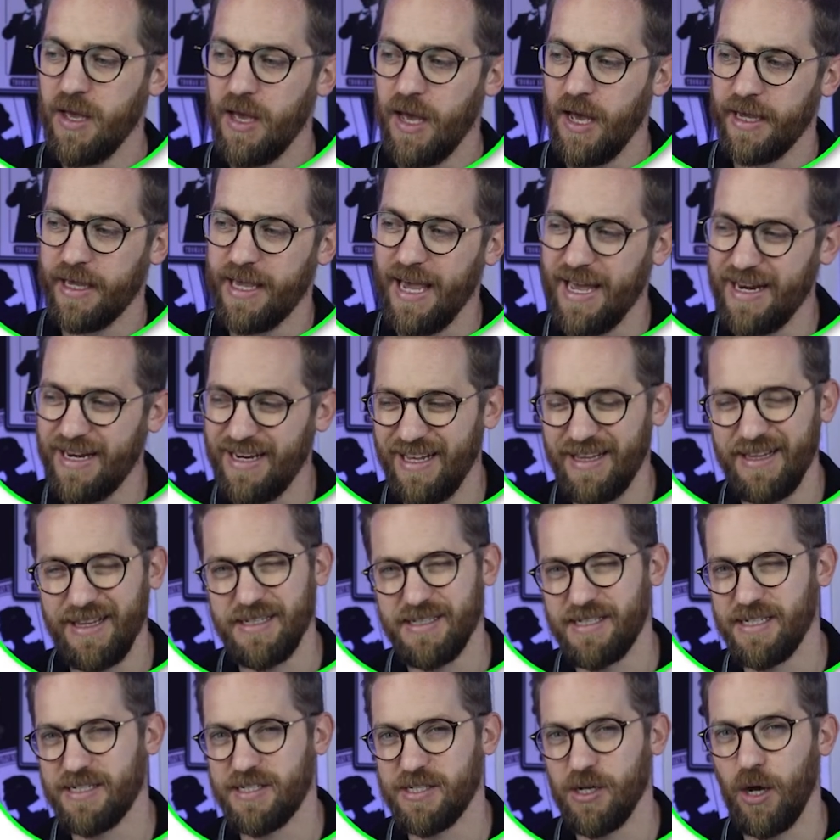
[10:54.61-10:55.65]
Again, in
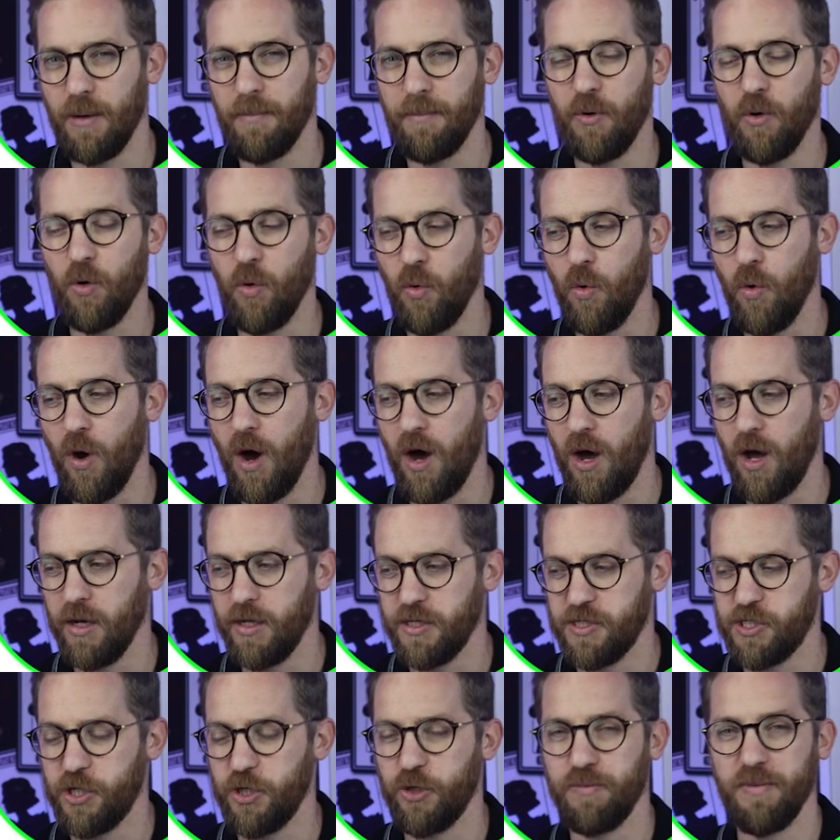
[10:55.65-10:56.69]
this example, I'll
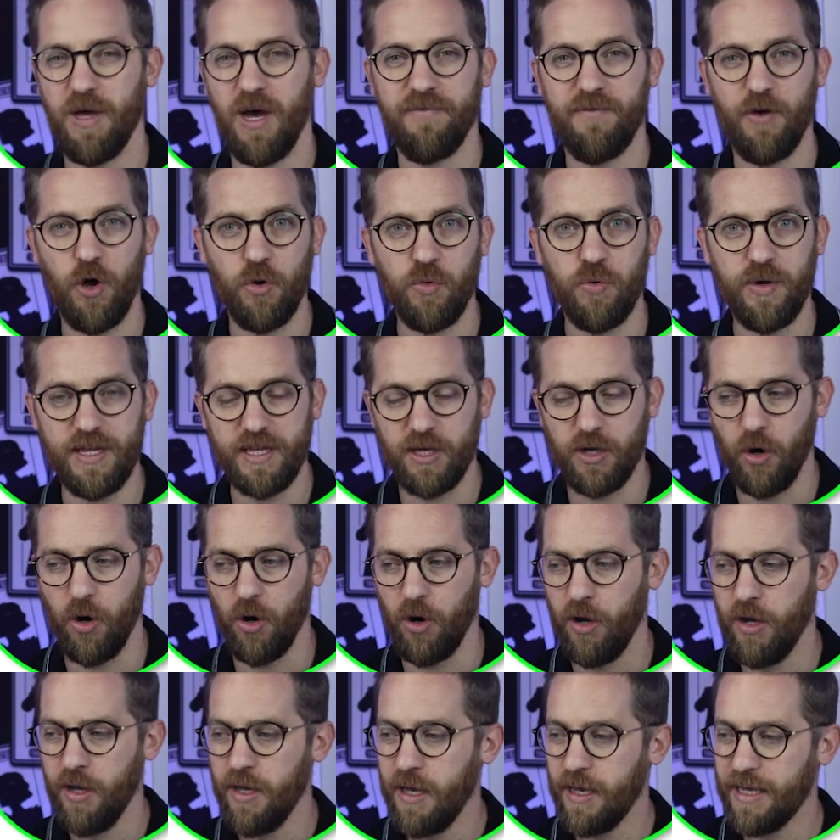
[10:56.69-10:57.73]
assume that I've only
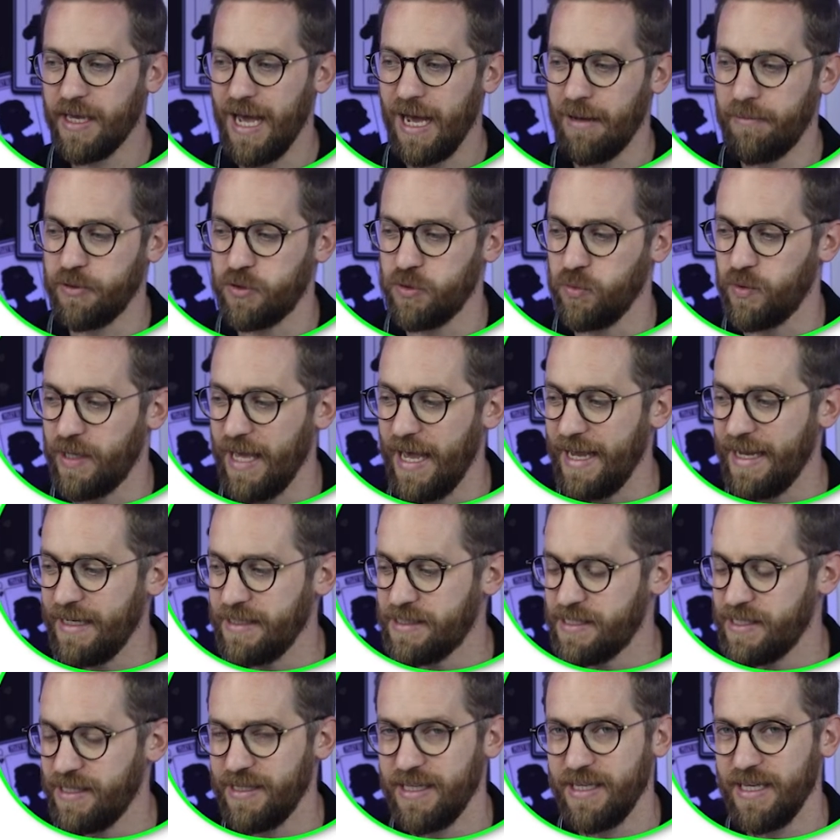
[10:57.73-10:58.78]
got capital
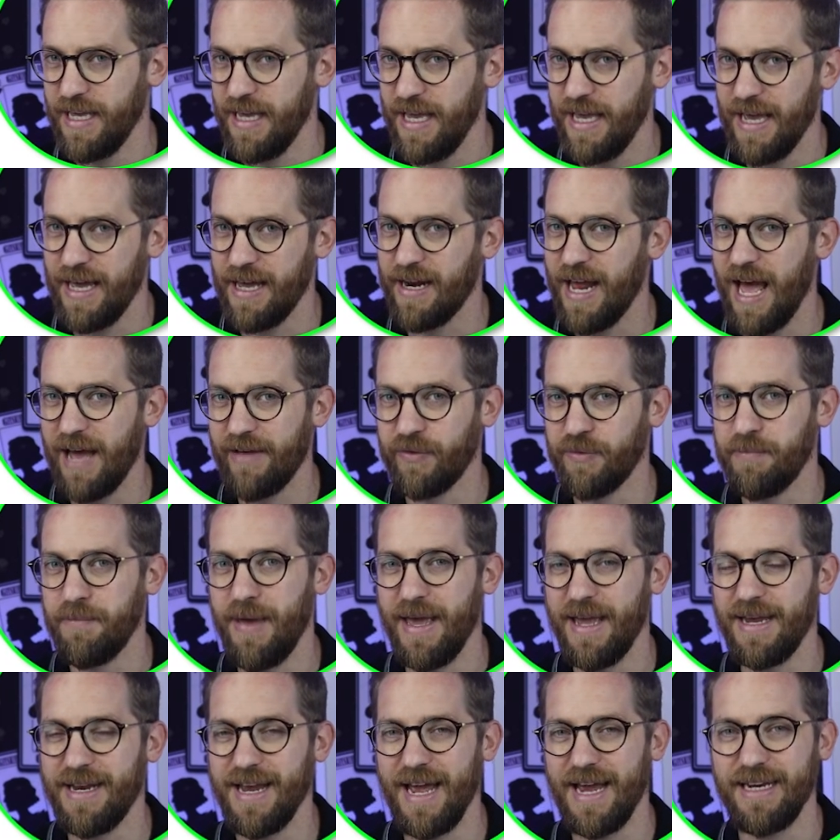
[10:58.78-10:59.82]
gains in the year and I haven't
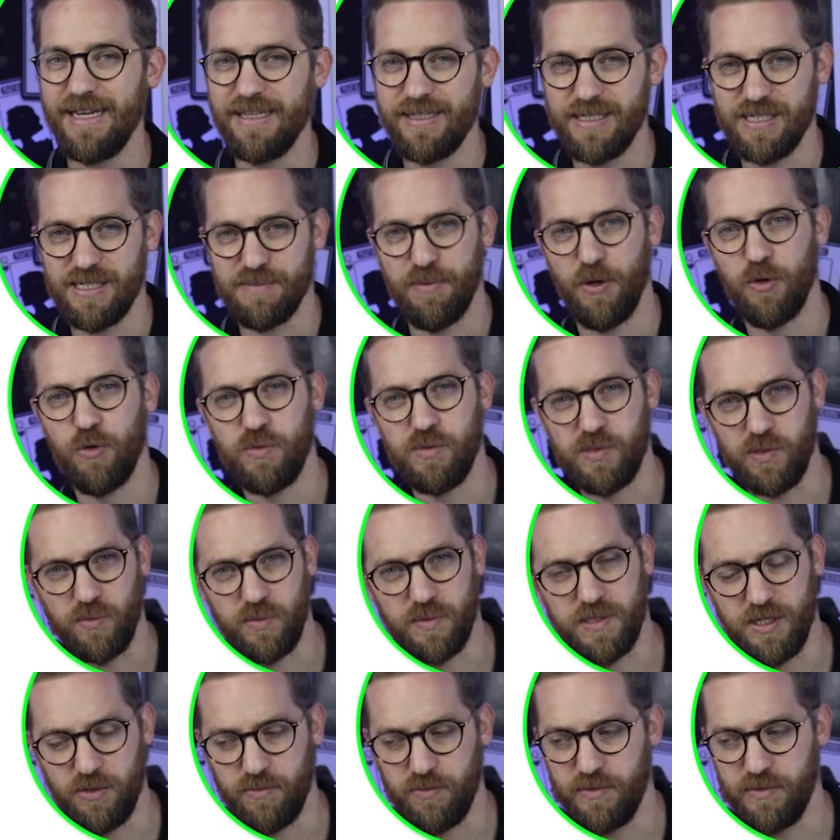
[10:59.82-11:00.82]
made any disposals that